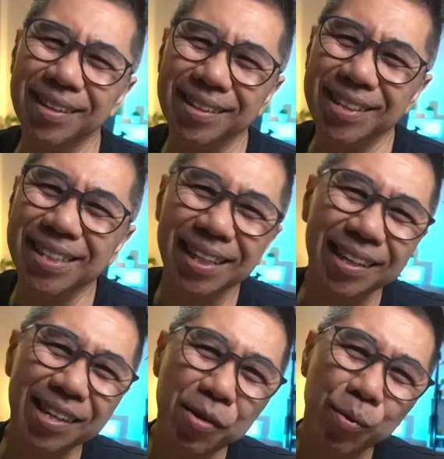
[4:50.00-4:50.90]

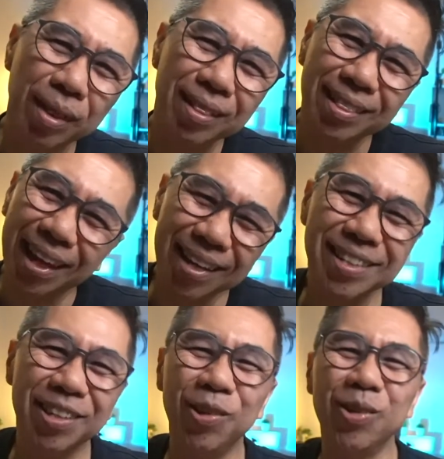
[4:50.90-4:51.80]
designing with text
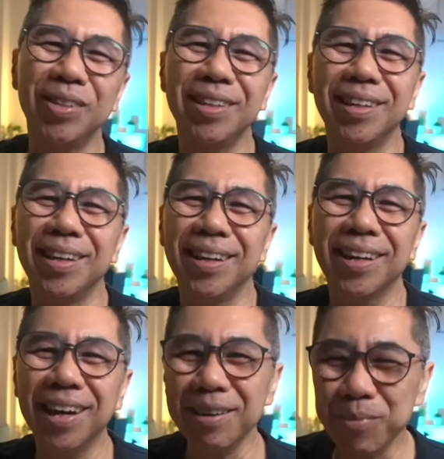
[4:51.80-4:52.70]
alone
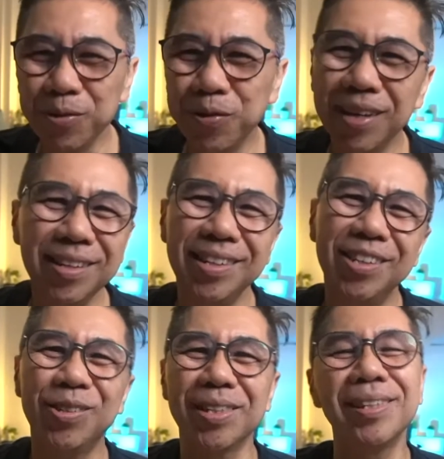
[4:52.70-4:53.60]
can be really
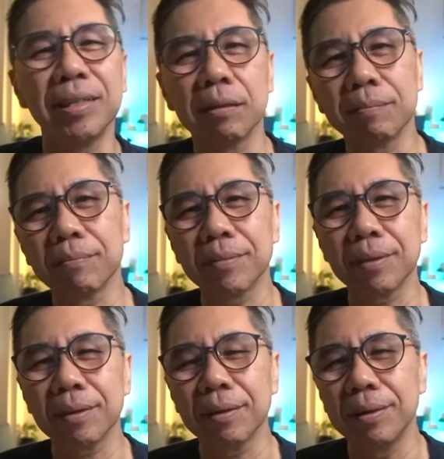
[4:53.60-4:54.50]
interesting.
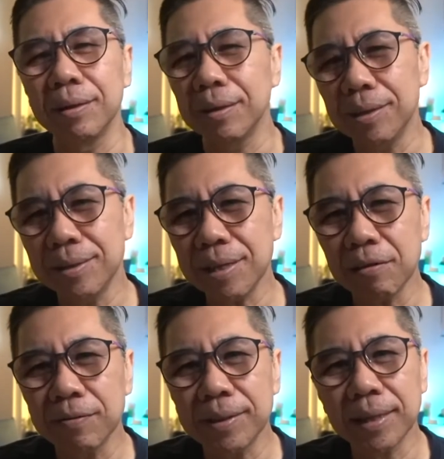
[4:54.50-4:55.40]
Instead
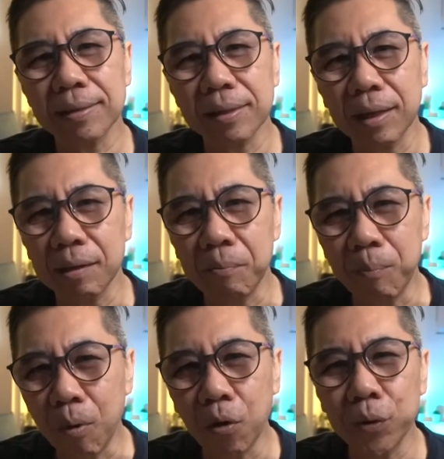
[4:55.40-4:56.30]
of just a
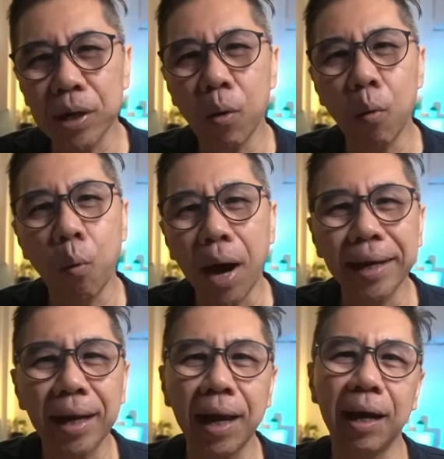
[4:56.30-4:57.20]
boring one
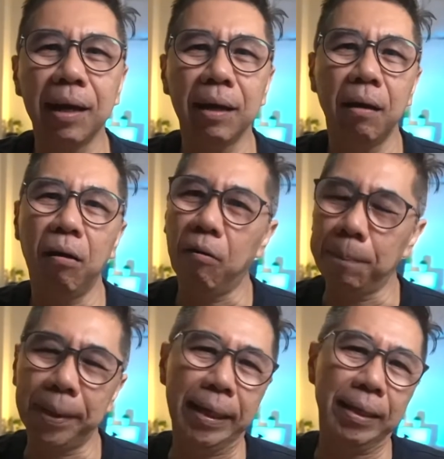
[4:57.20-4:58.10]
line of
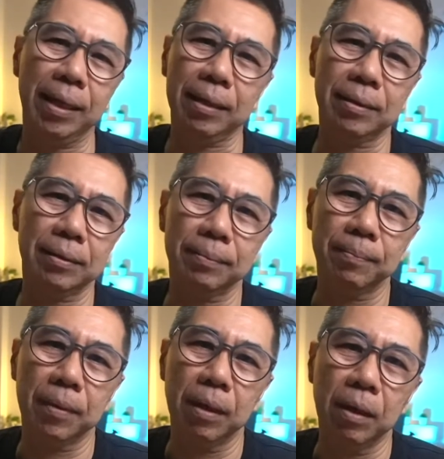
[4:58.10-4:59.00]
plain text,
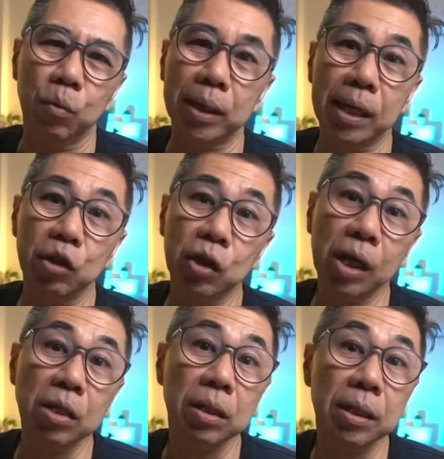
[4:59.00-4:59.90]
we can
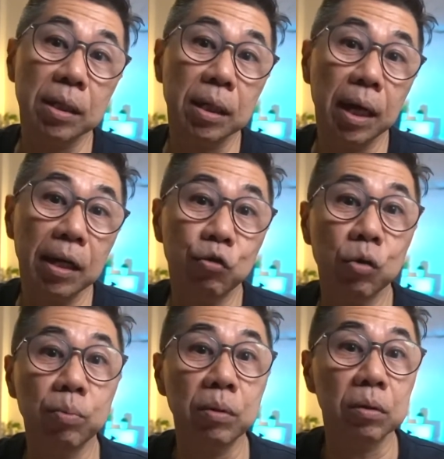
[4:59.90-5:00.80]
change the
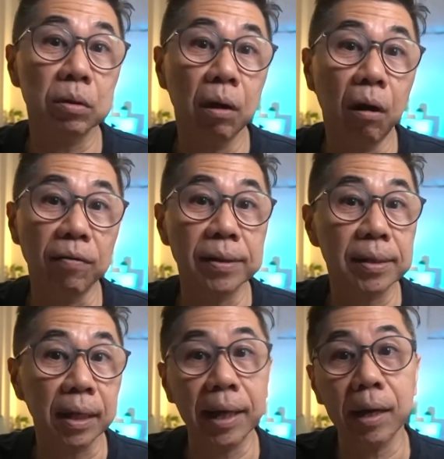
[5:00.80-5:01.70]
attributes of
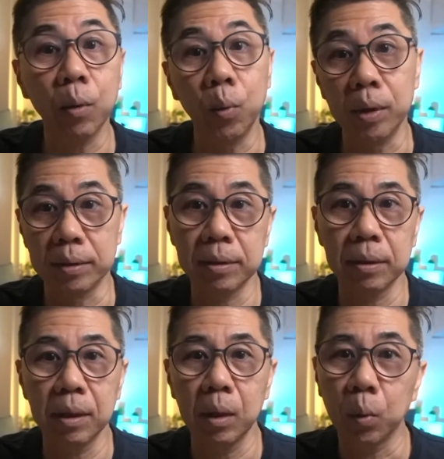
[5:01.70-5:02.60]
select words
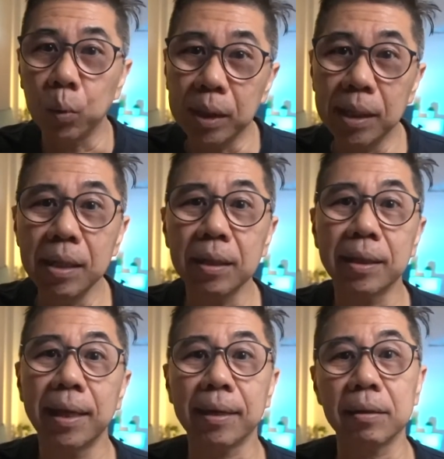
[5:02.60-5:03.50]
within the
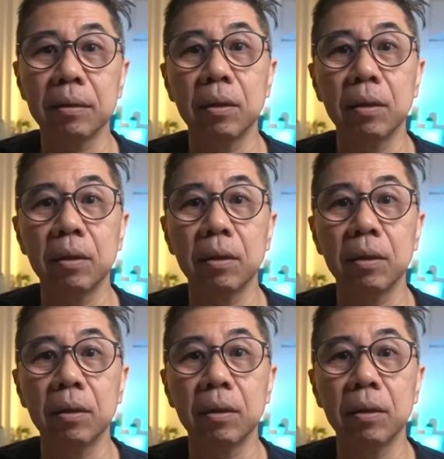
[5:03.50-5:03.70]
text